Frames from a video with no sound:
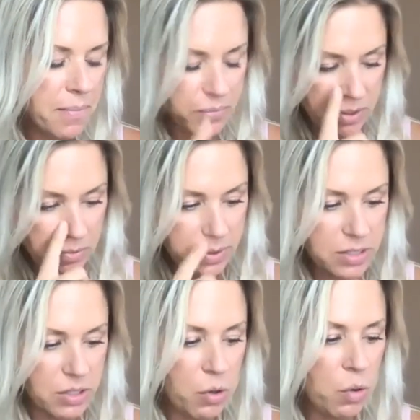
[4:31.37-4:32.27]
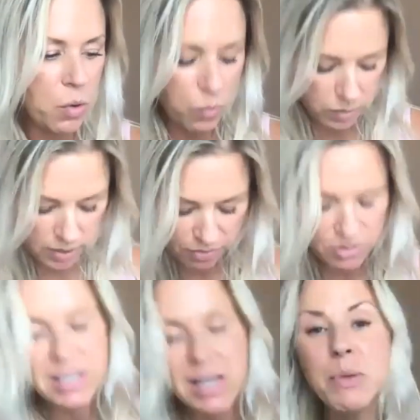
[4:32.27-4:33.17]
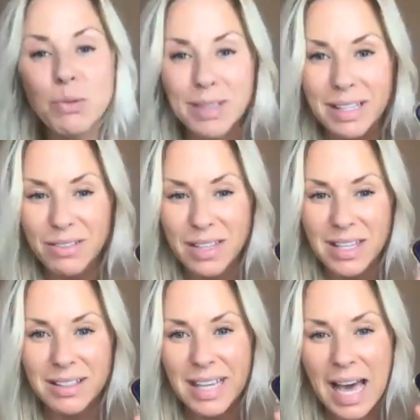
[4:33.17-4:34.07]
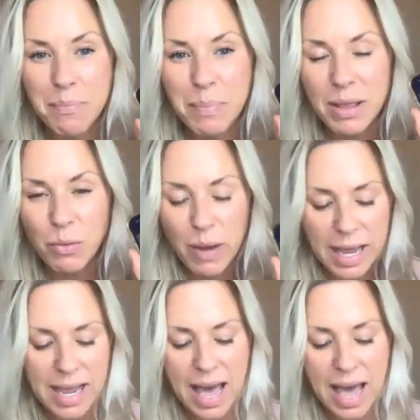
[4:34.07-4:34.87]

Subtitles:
I'm going to go, every time you leave the Healy app, by the way,